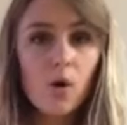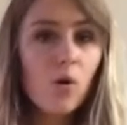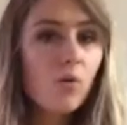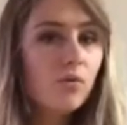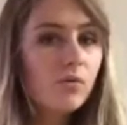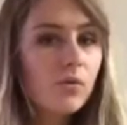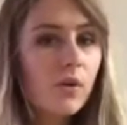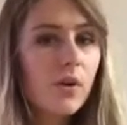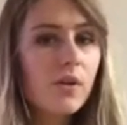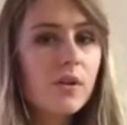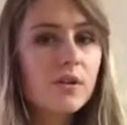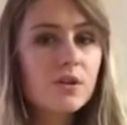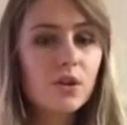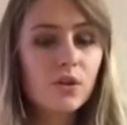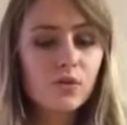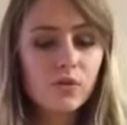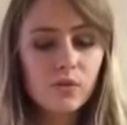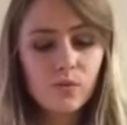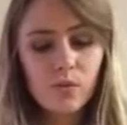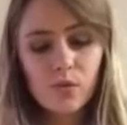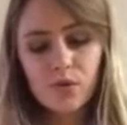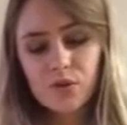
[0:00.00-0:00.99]
hopefully the
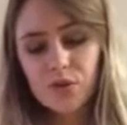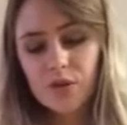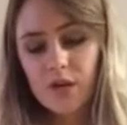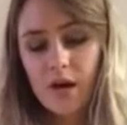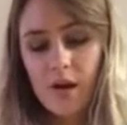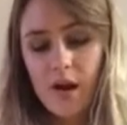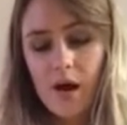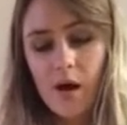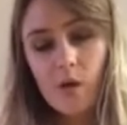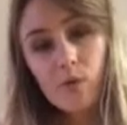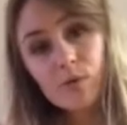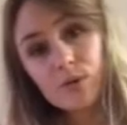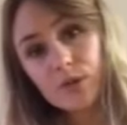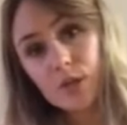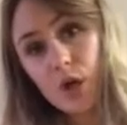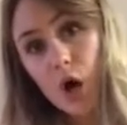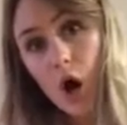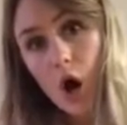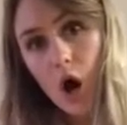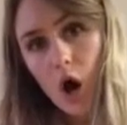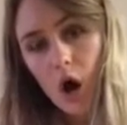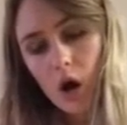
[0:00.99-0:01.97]
children will shout out,
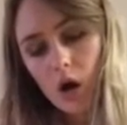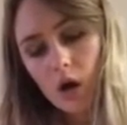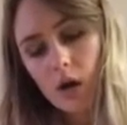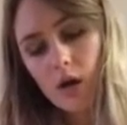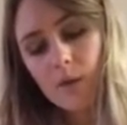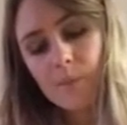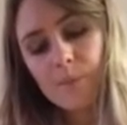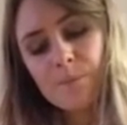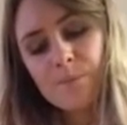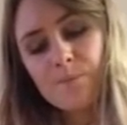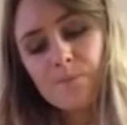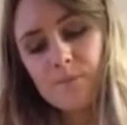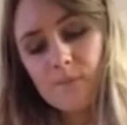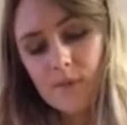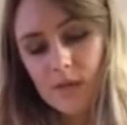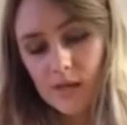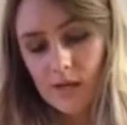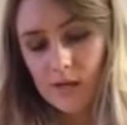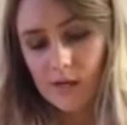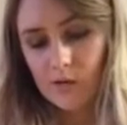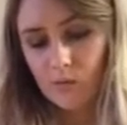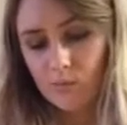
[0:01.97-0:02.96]
dog.
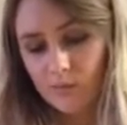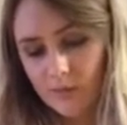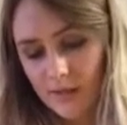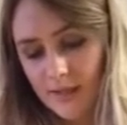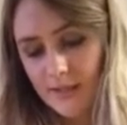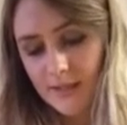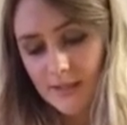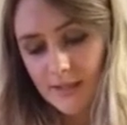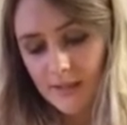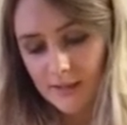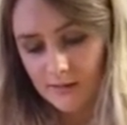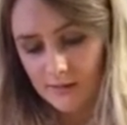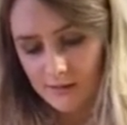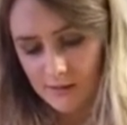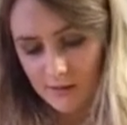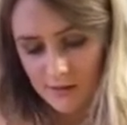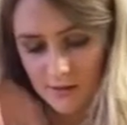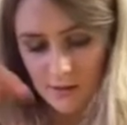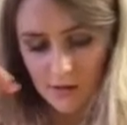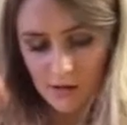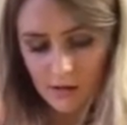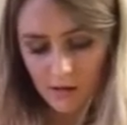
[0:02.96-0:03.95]
And I will place it under the
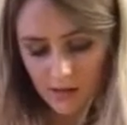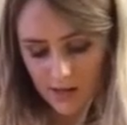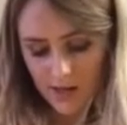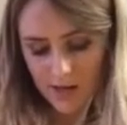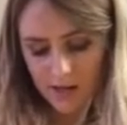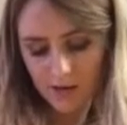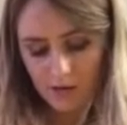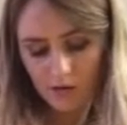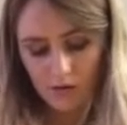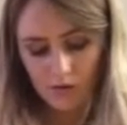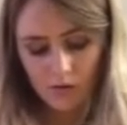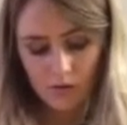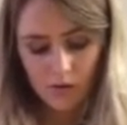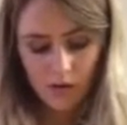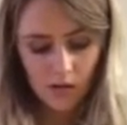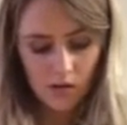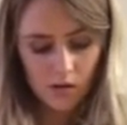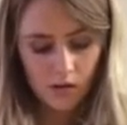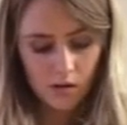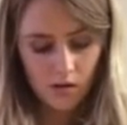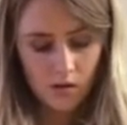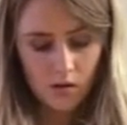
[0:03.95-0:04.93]
dog
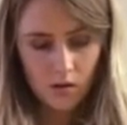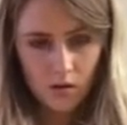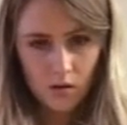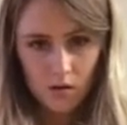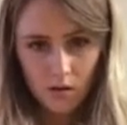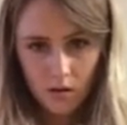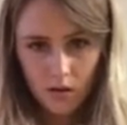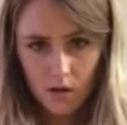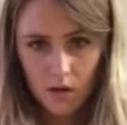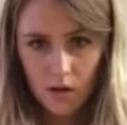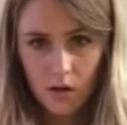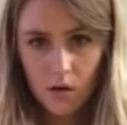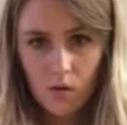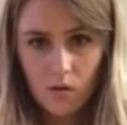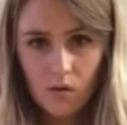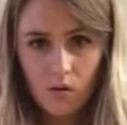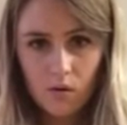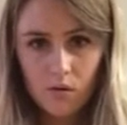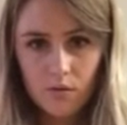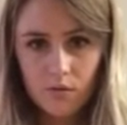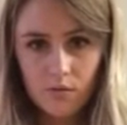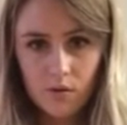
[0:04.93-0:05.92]
category. And I'll
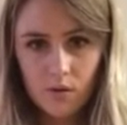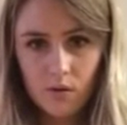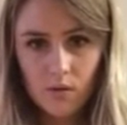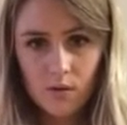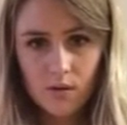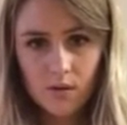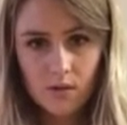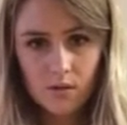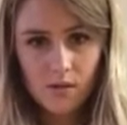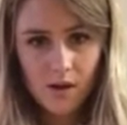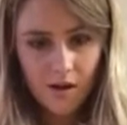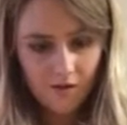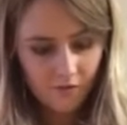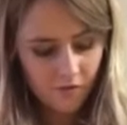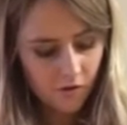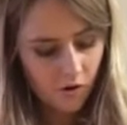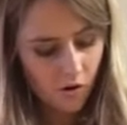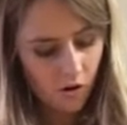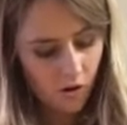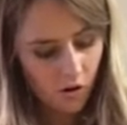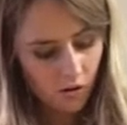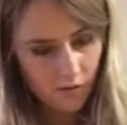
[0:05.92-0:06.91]
go through and do that
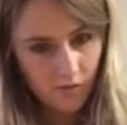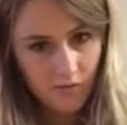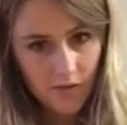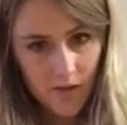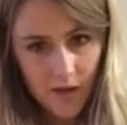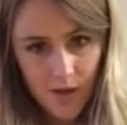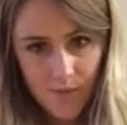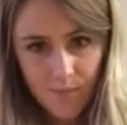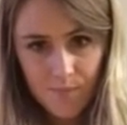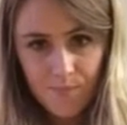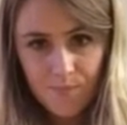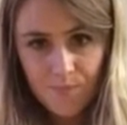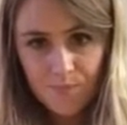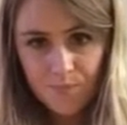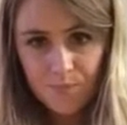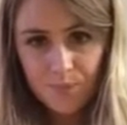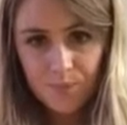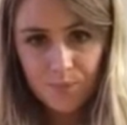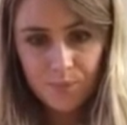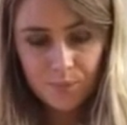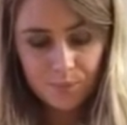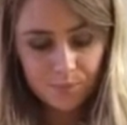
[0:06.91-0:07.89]
for all of them.
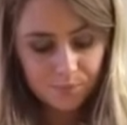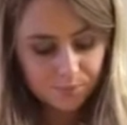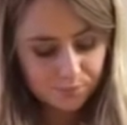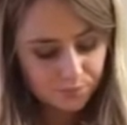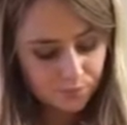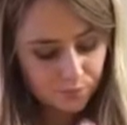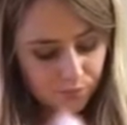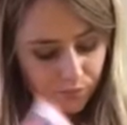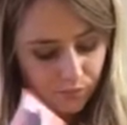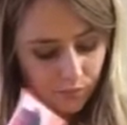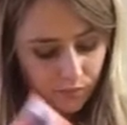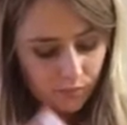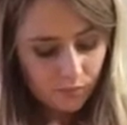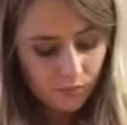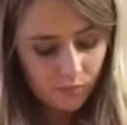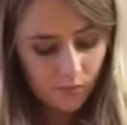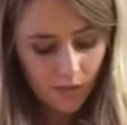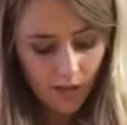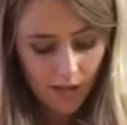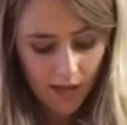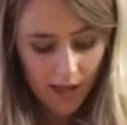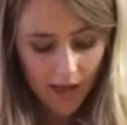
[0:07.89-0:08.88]

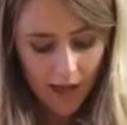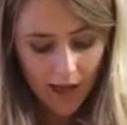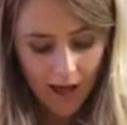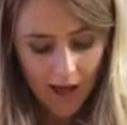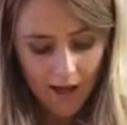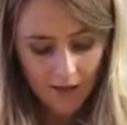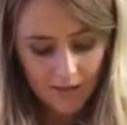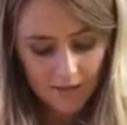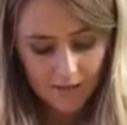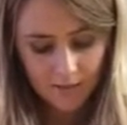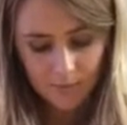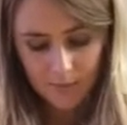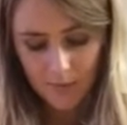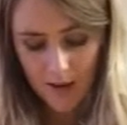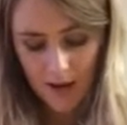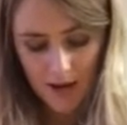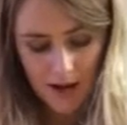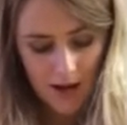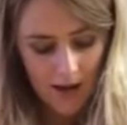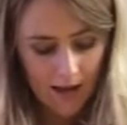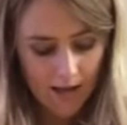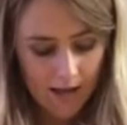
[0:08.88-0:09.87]
Hat,
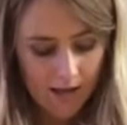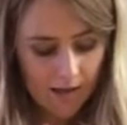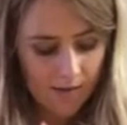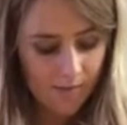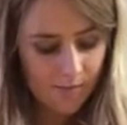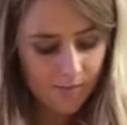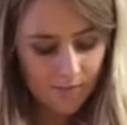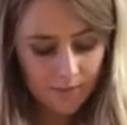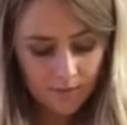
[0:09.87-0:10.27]
pie.